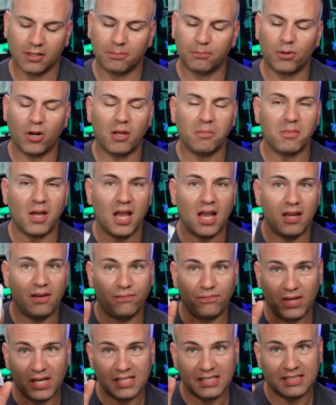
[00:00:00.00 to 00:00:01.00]
The problem I
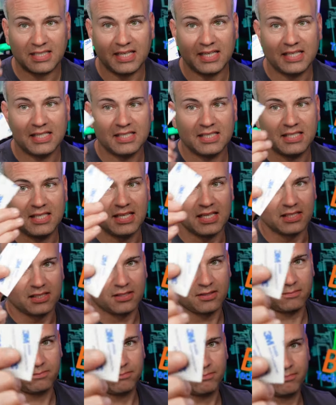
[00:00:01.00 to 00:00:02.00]
faced is
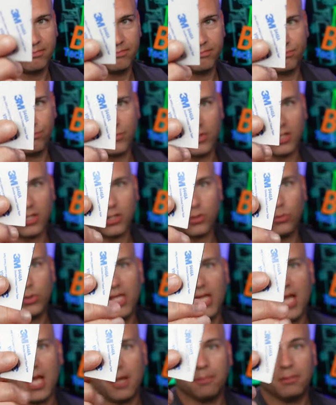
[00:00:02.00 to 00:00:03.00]
this
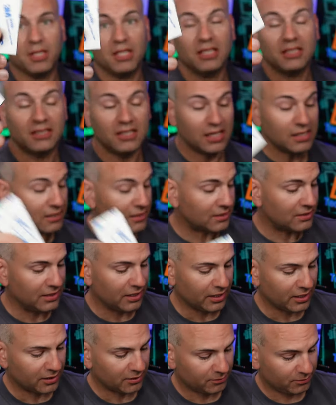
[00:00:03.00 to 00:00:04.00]
3M. It does
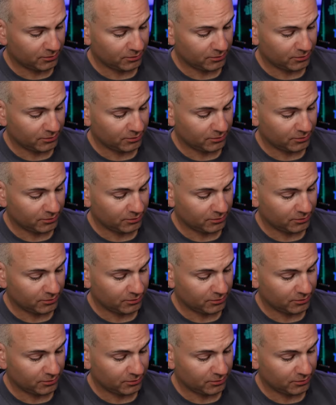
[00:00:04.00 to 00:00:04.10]
stick.